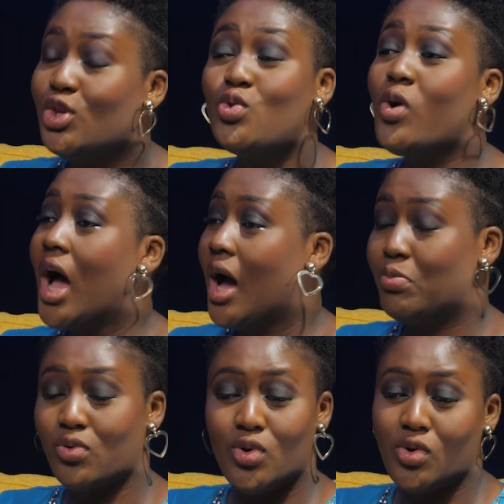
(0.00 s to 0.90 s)
You are
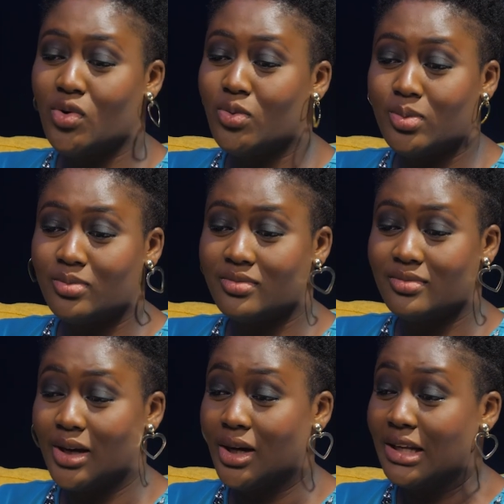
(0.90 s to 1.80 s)
pro,
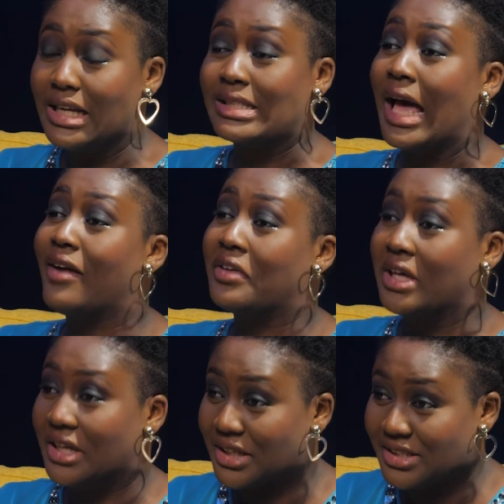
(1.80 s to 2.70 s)
let's have
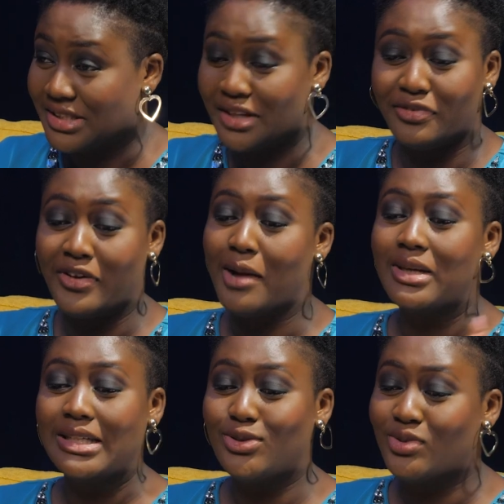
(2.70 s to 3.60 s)
kids. The
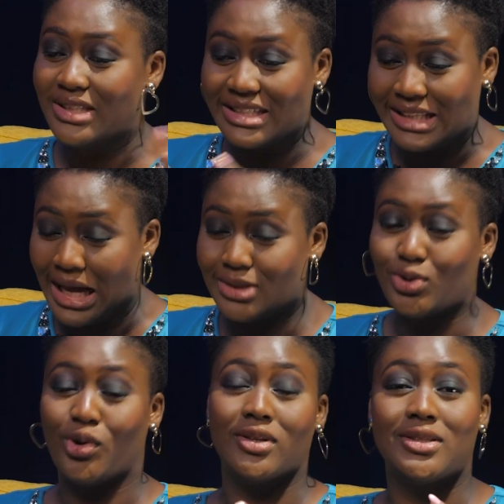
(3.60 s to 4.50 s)
family unit has to
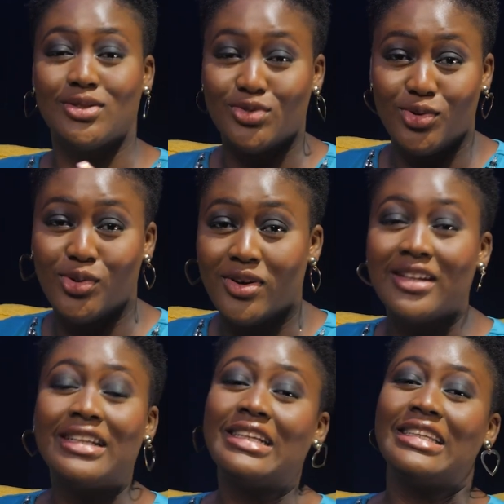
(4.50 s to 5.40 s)
continue.
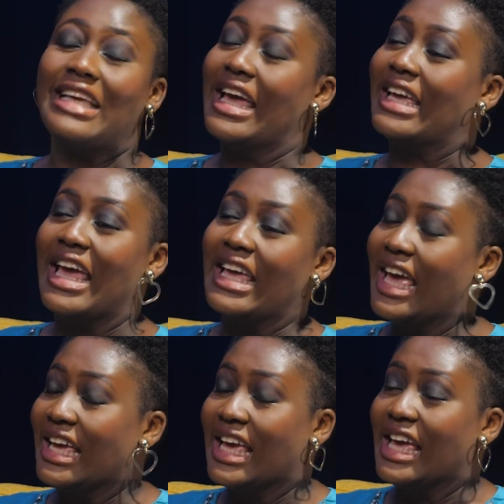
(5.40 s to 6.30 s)
Gang.
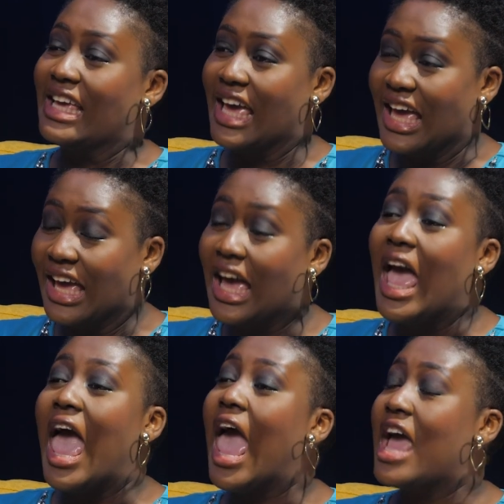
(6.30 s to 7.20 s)

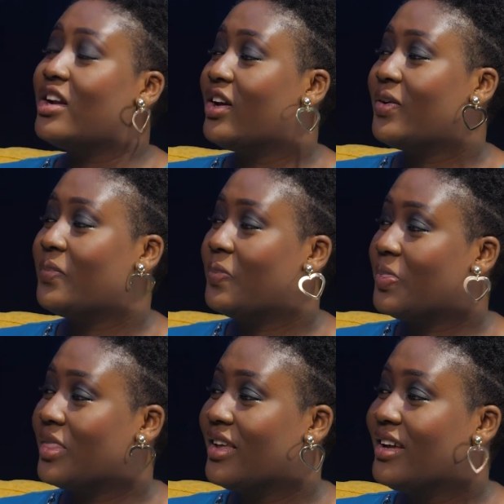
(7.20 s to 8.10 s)
But then I want to have
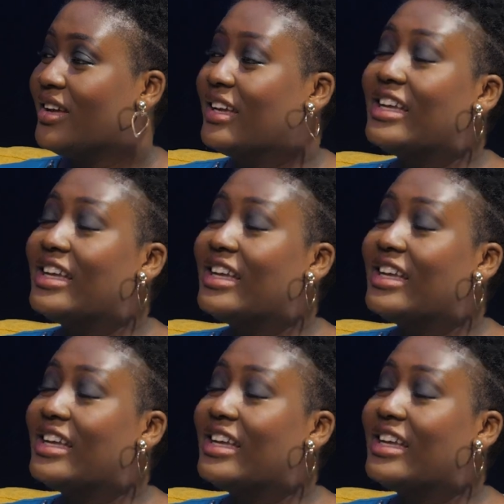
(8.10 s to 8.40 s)
20 kids.